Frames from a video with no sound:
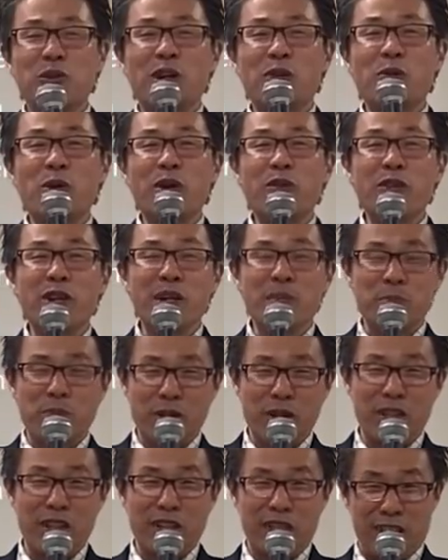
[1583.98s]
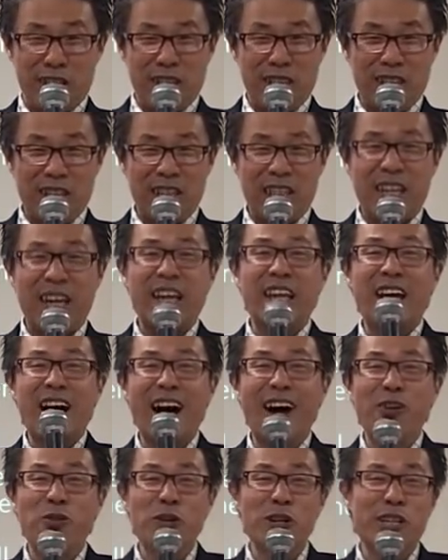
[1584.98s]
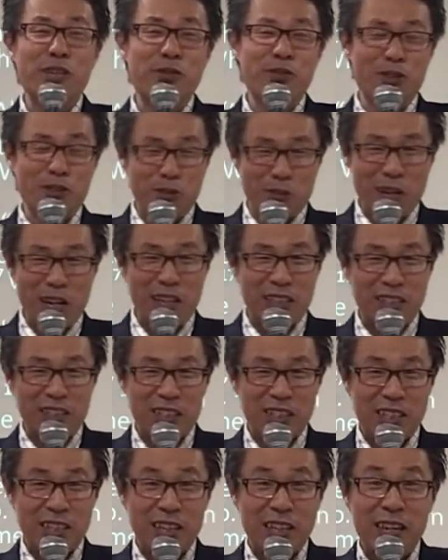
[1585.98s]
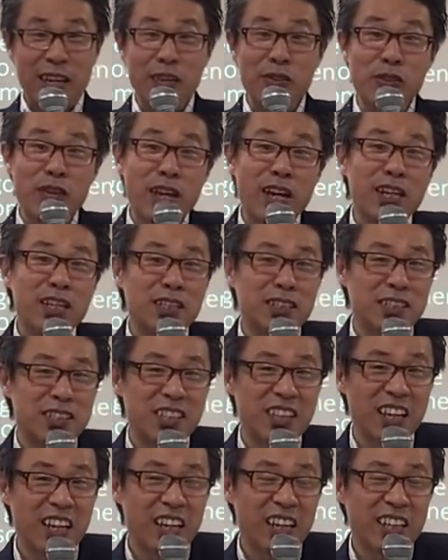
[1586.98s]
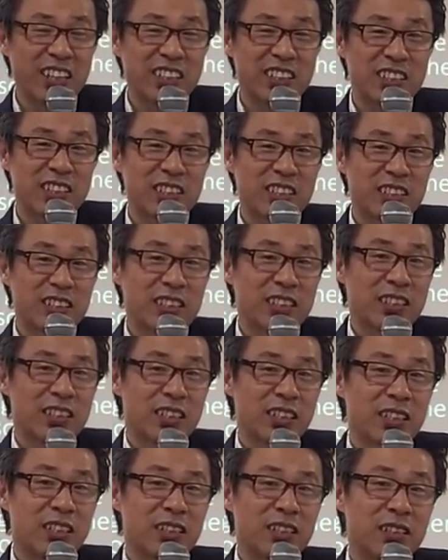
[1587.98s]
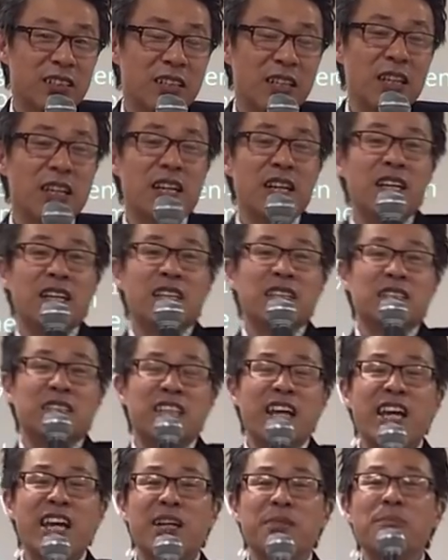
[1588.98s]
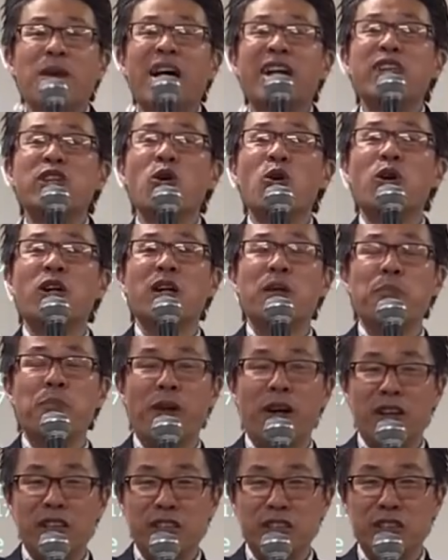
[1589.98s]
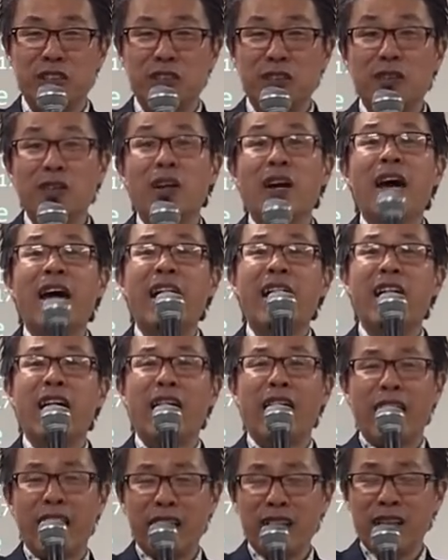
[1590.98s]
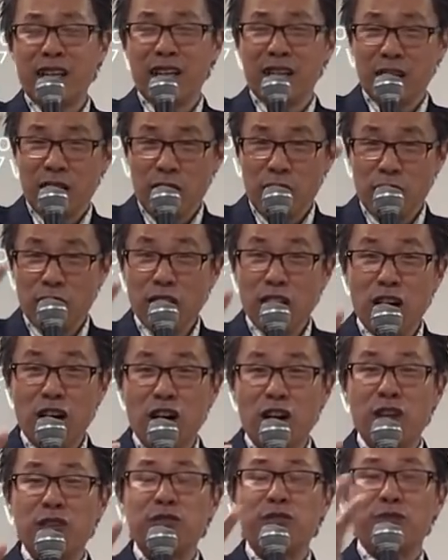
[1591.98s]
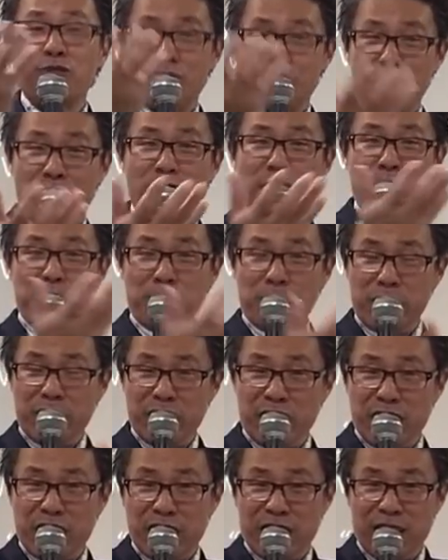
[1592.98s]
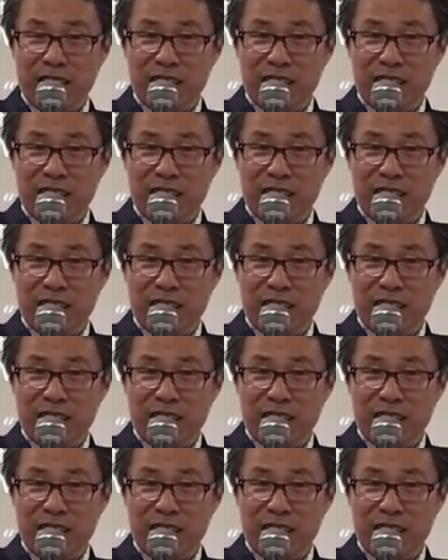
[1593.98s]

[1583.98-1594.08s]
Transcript: are weary and burdened, and I will give you rest. And then he says, Take my yoke upon you and learn from me.